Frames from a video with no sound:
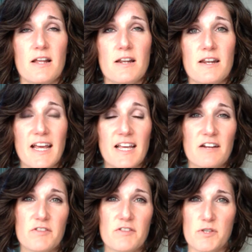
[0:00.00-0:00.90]

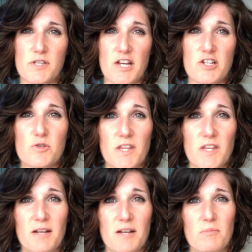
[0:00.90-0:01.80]
negative associations with
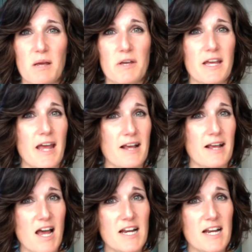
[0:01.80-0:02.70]
it, maybe
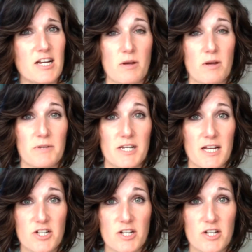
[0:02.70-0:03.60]
anxiety or
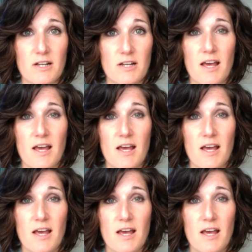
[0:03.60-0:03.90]
trepidation.